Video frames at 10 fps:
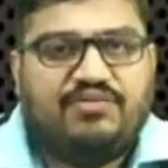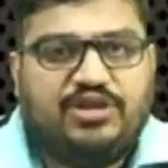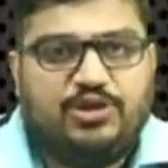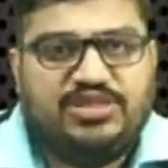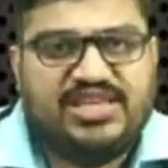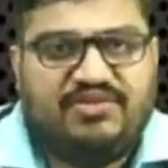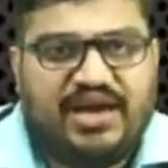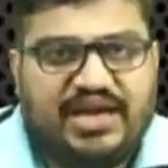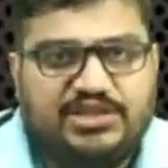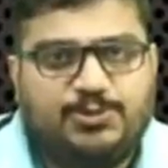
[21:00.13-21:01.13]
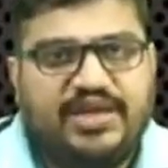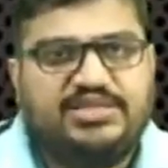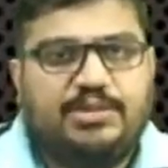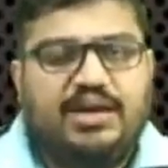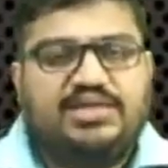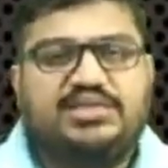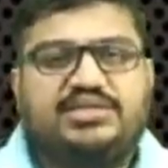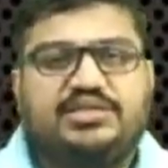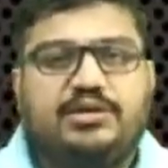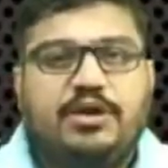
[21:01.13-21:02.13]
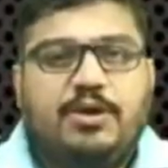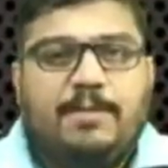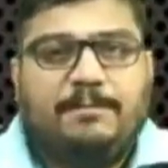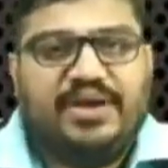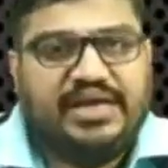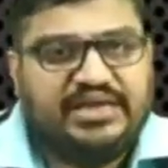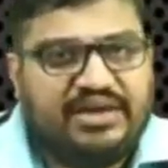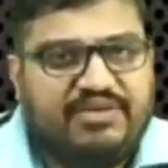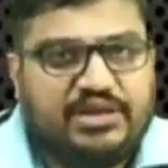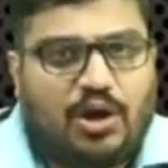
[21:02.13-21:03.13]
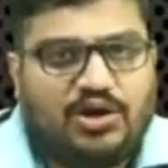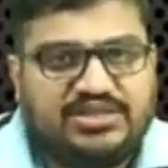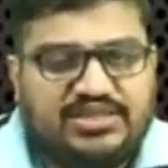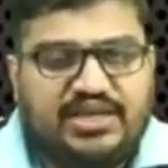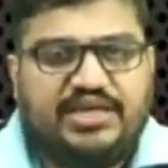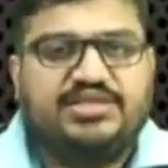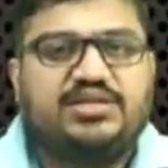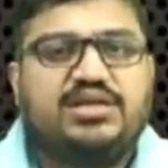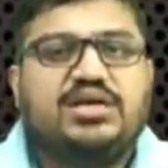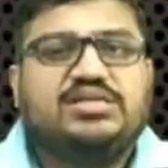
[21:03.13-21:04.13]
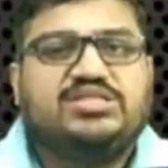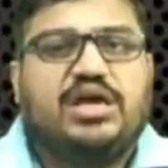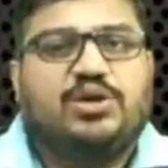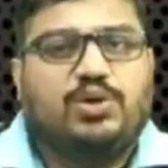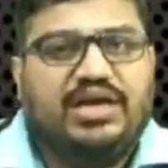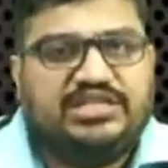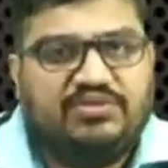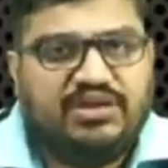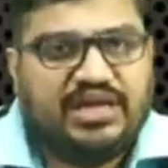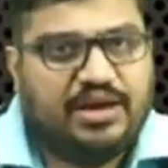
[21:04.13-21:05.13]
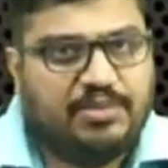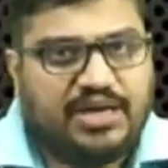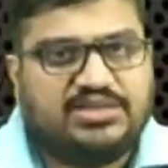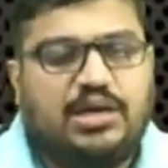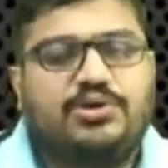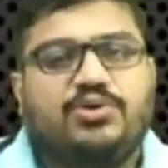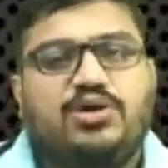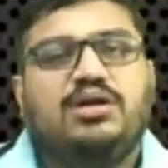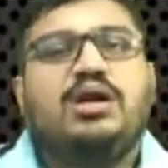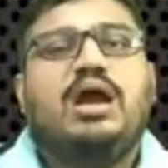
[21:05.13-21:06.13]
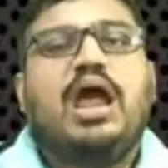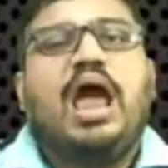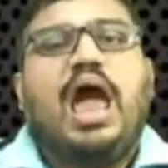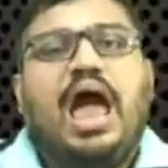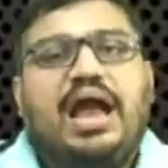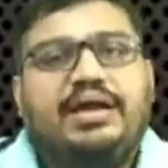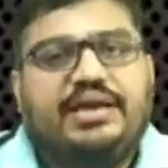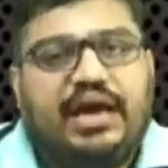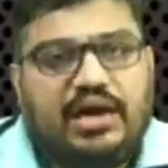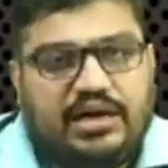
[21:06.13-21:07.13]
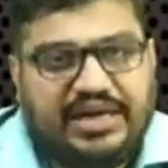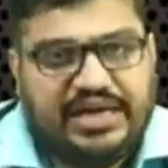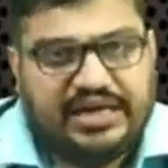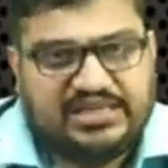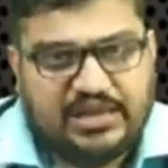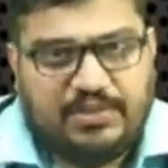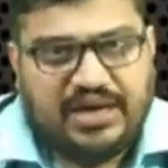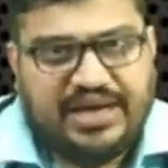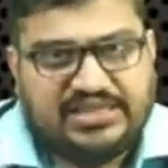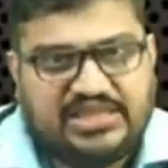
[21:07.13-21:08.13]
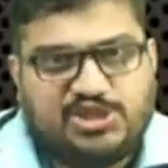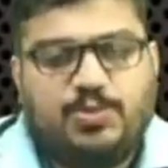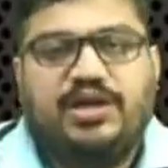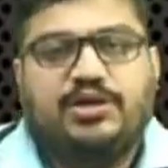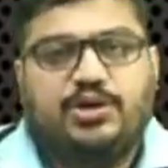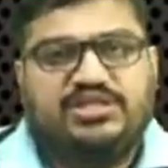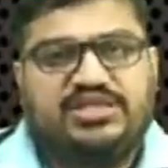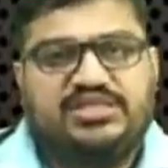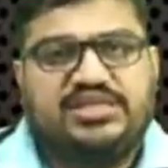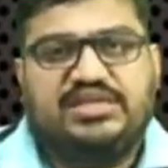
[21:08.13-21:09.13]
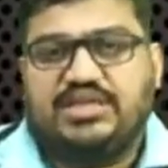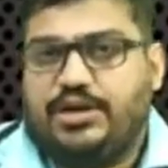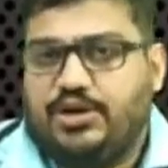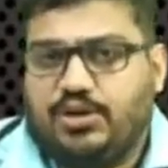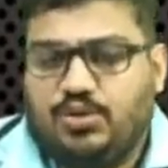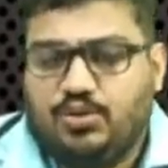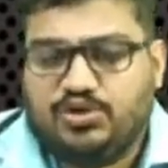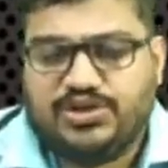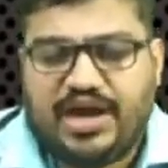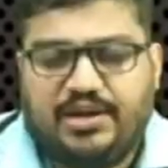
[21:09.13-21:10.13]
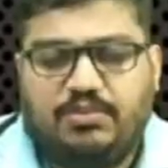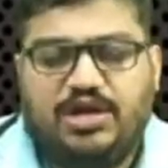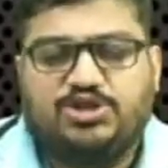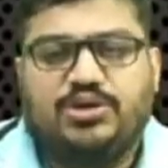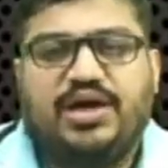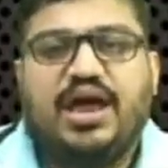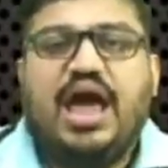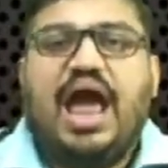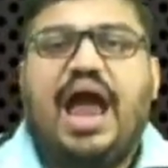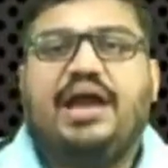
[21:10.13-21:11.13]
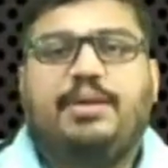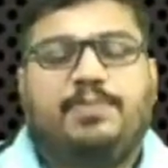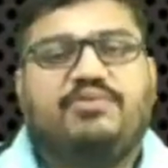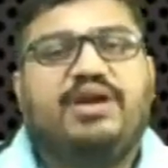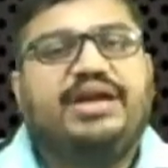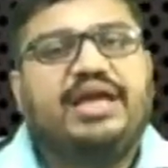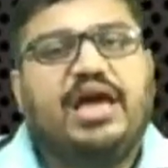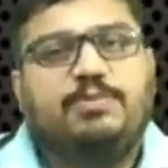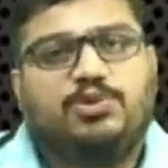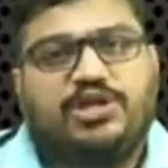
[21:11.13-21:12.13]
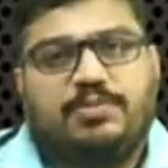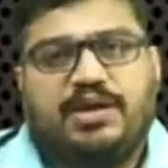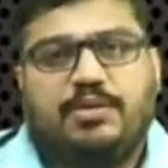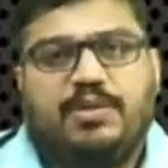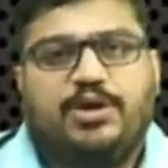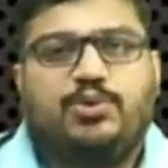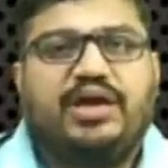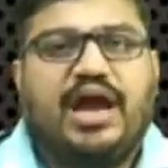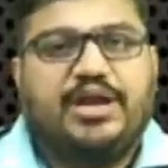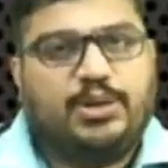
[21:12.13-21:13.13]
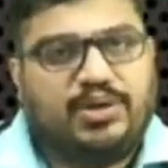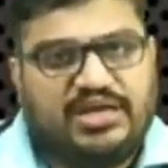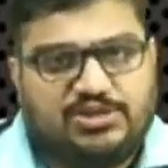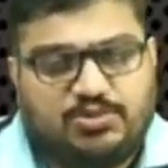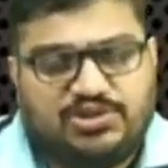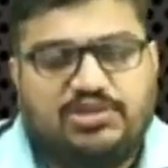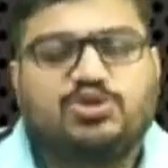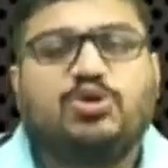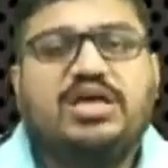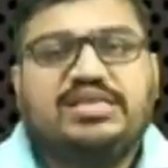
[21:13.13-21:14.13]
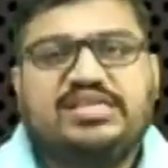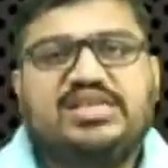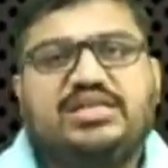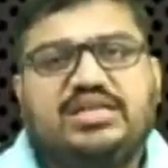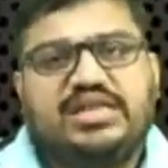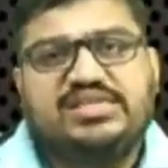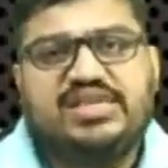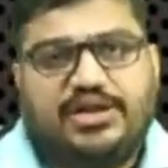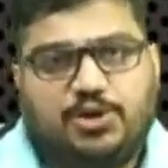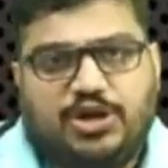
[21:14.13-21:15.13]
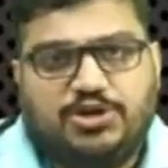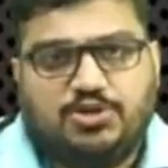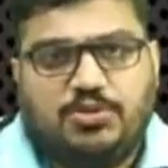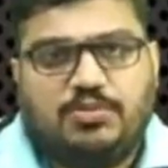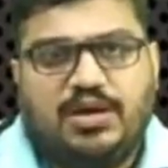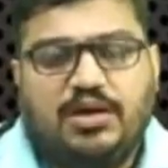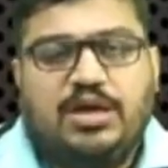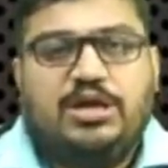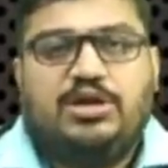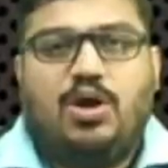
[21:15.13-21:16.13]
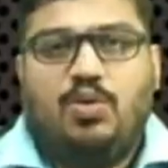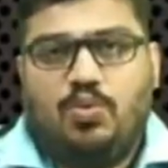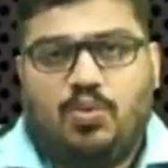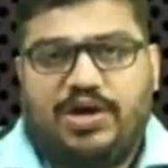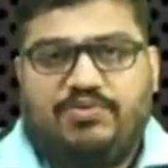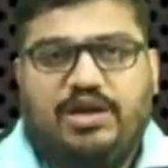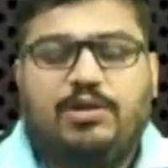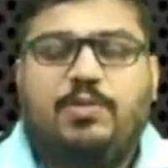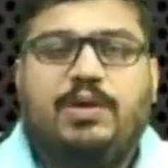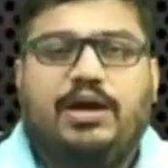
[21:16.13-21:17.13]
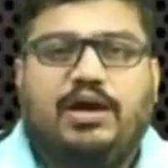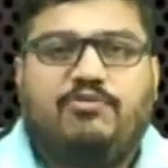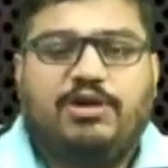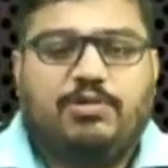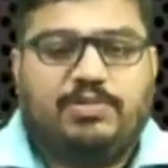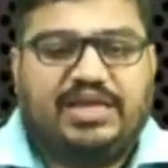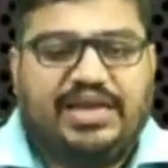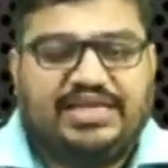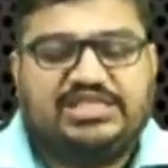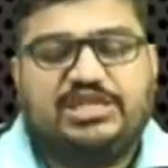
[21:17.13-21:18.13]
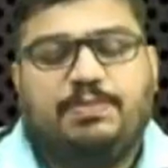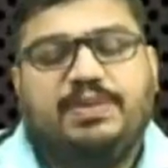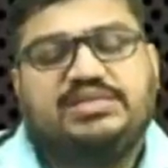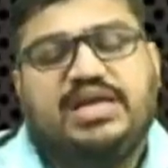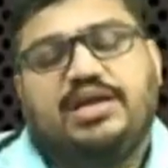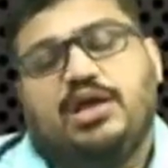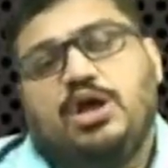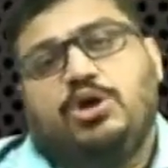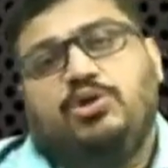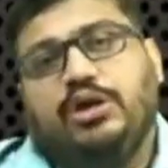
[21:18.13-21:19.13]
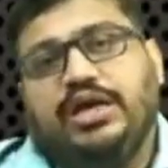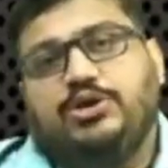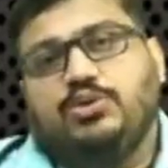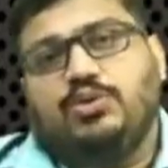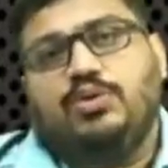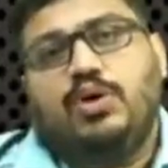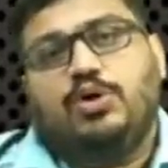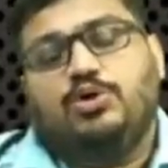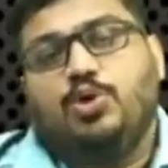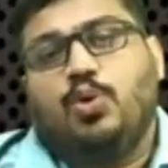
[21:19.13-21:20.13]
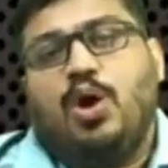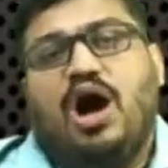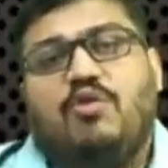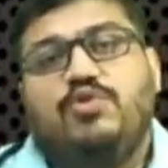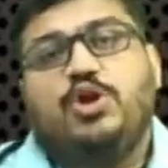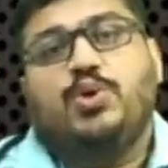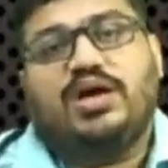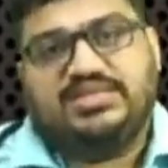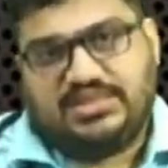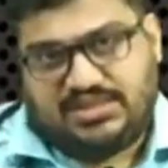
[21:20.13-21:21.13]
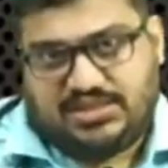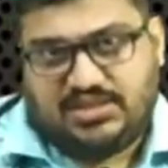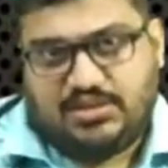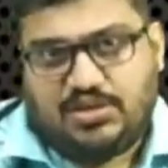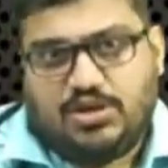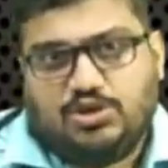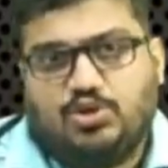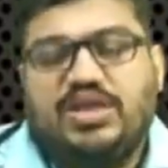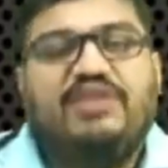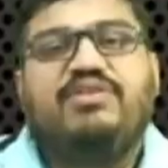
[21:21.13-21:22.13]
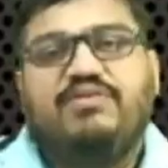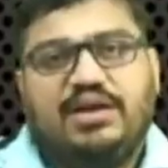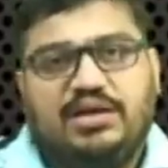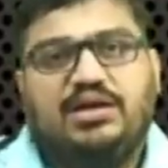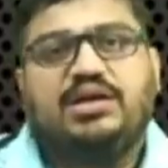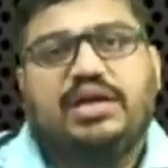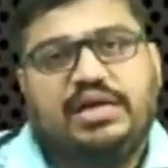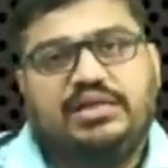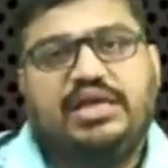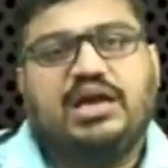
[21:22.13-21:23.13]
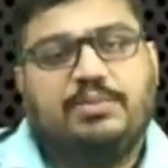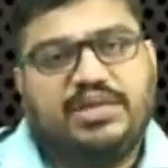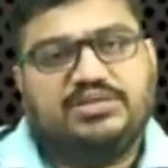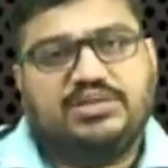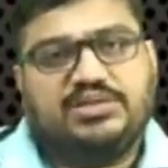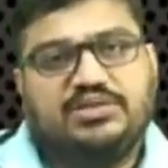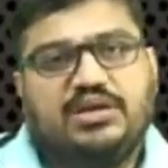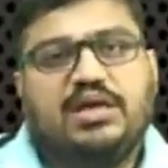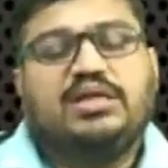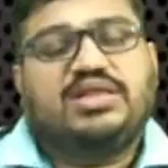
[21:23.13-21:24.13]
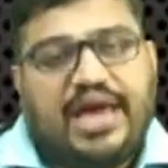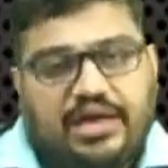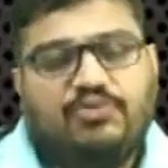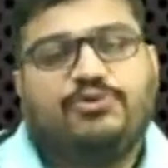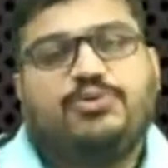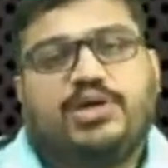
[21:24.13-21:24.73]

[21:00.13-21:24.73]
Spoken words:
with your cervical spine stabilization, breathing with oxygenation, circulation with hemorrhage control, and disability assessment, your GCS and your glucose random blood sugar, and preventing hypothermia by doing adequate exposure. So these are the things that you need to remember. Now what will be the next step is that you need to know how will you assess. So that we will learn in the coming session. Thank you for